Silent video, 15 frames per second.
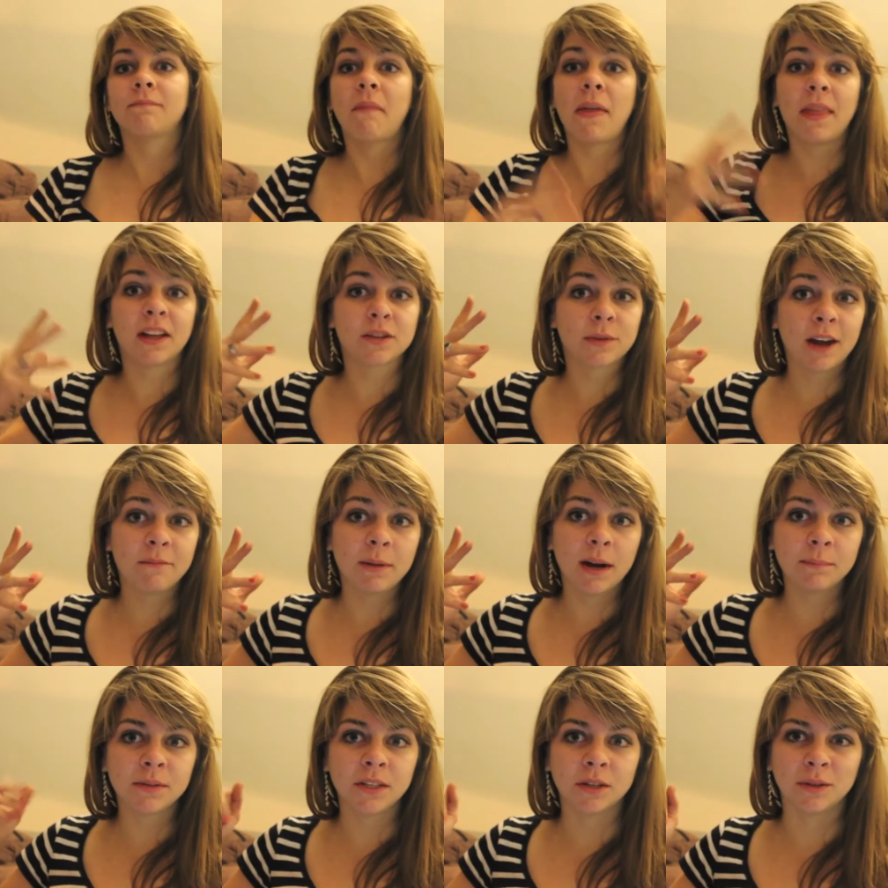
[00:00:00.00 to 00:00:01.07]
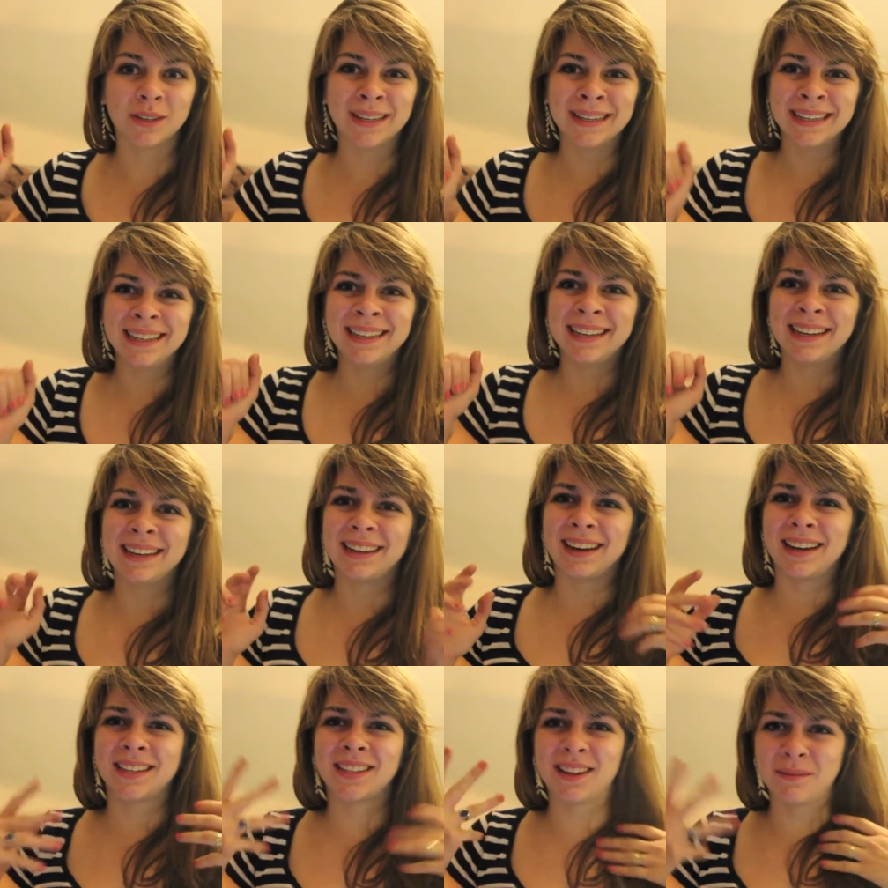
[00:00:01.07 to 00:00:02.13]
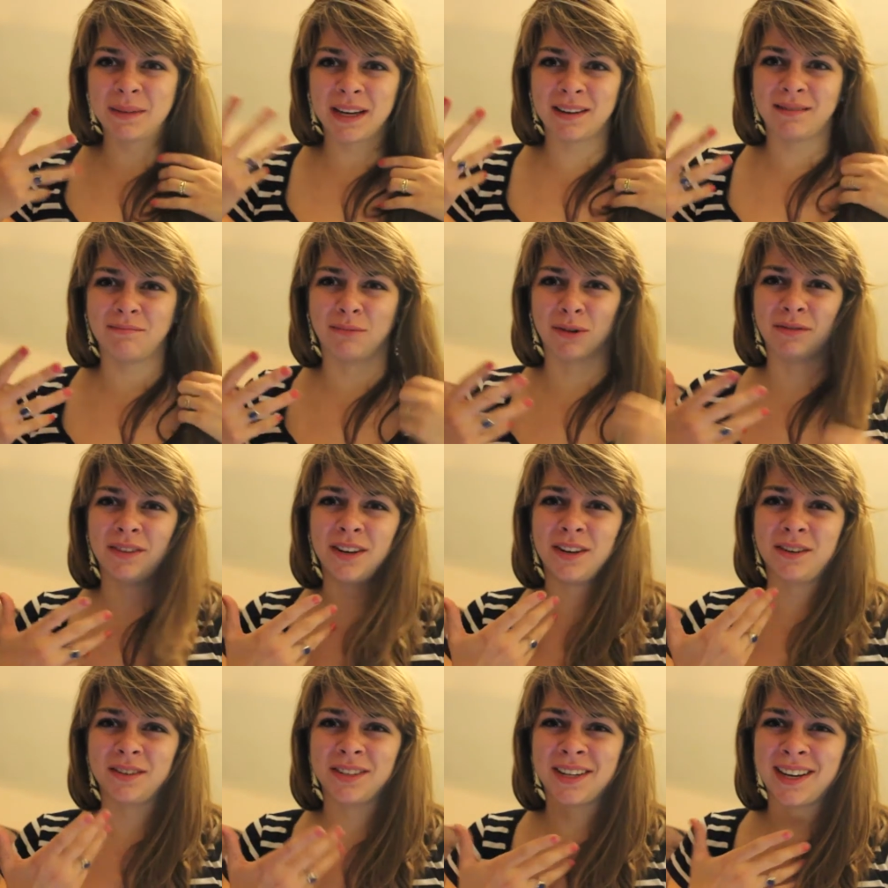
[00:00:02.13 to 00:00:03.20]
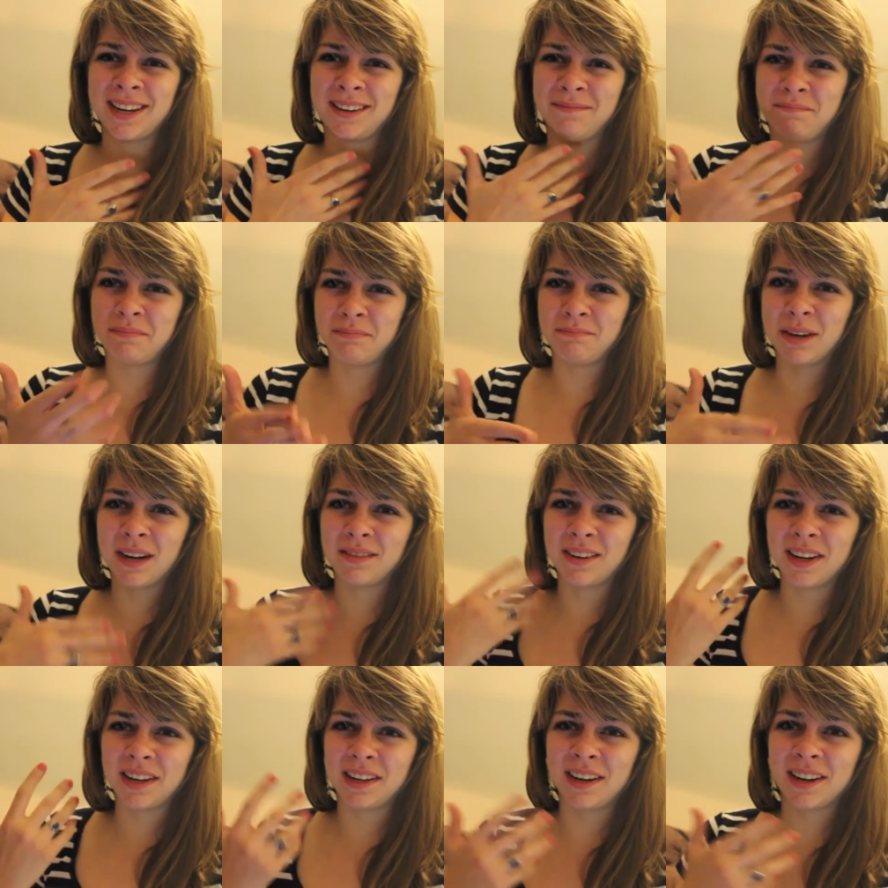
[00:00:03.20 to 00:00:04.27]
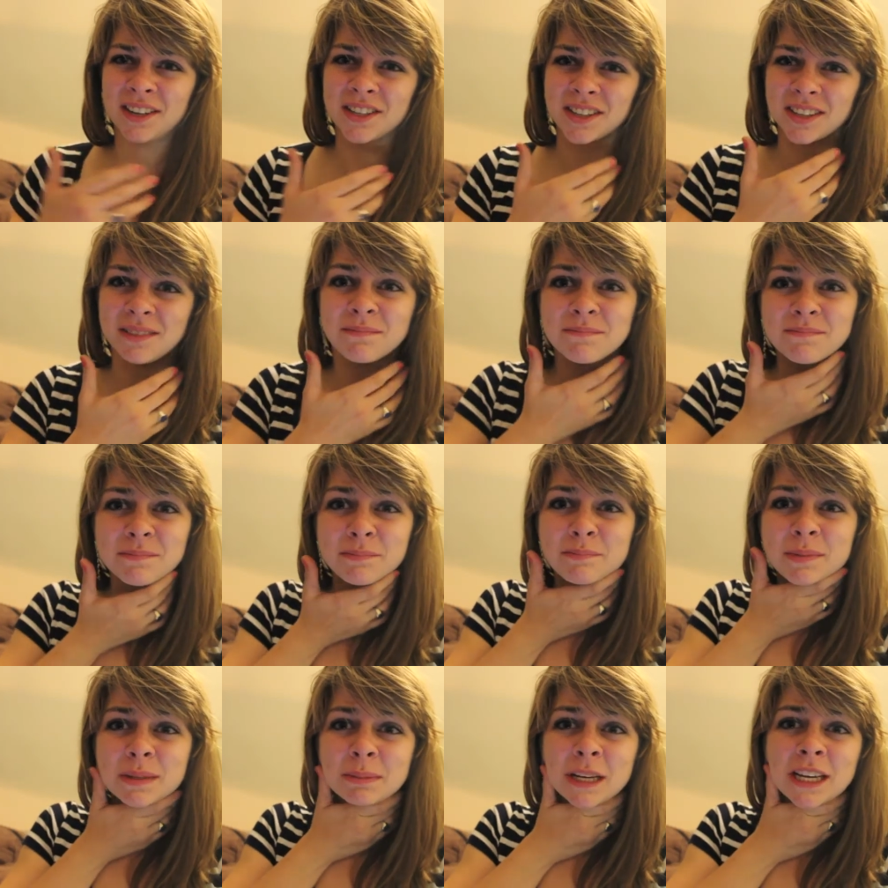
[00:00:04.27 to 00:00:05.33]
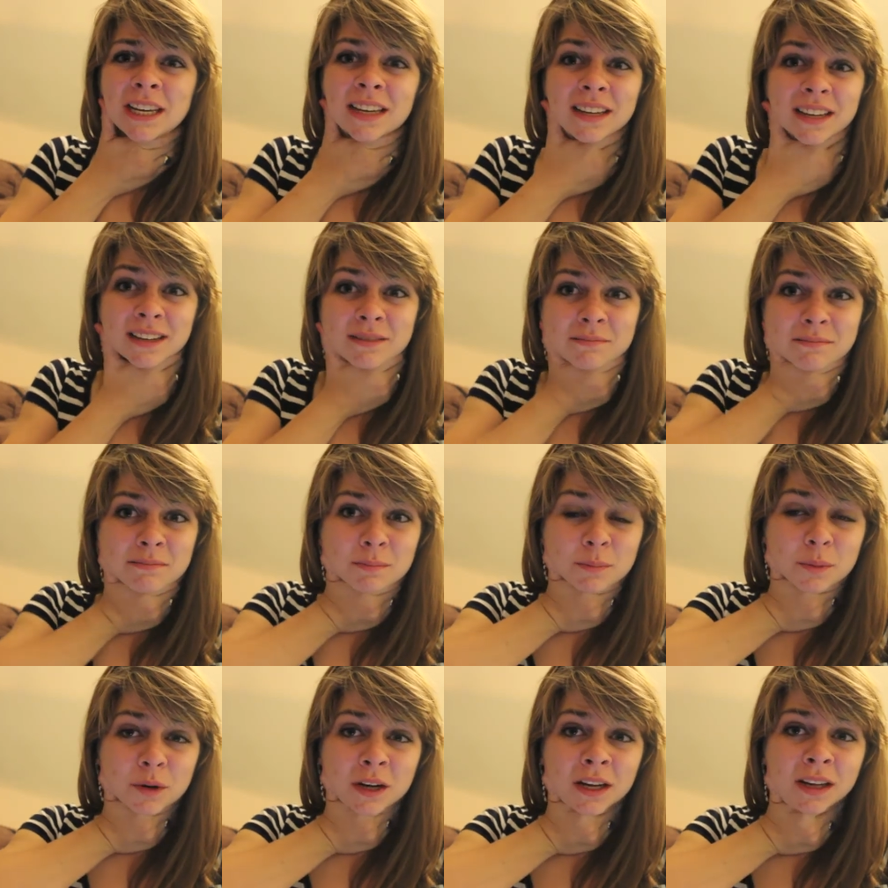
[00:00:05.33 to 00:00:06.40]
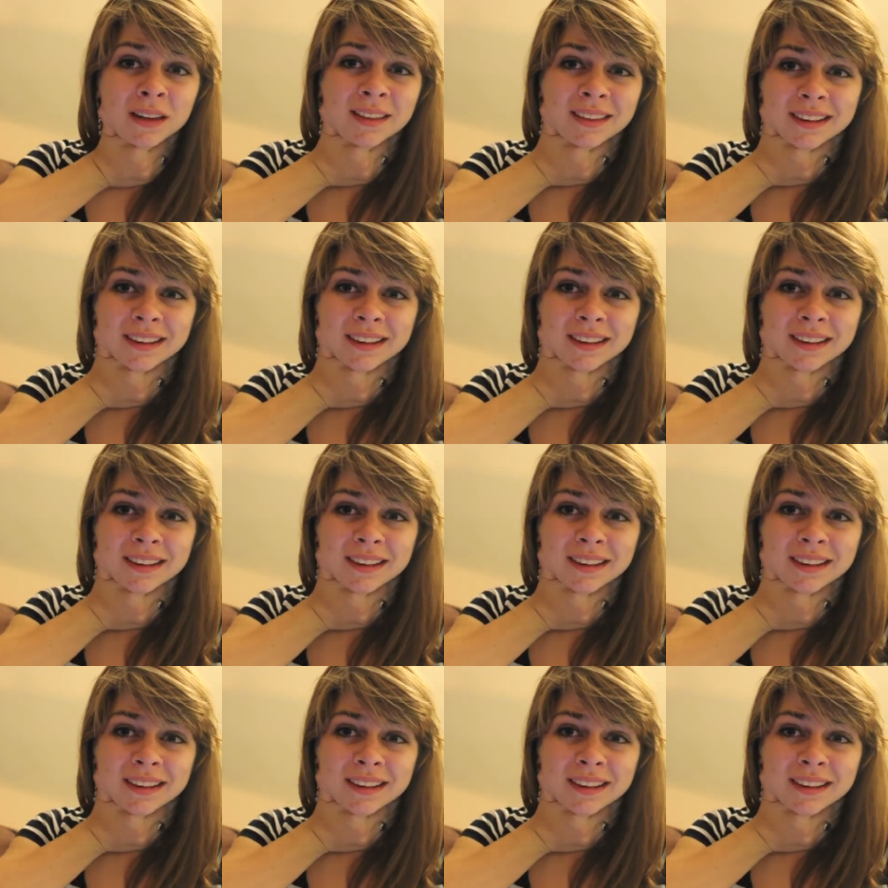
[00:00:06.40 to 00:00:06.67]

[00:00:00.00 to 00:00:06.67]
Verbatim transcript: And that's what I've been up to. Guys, I'll make more videos again whenever I can actually speak and breathe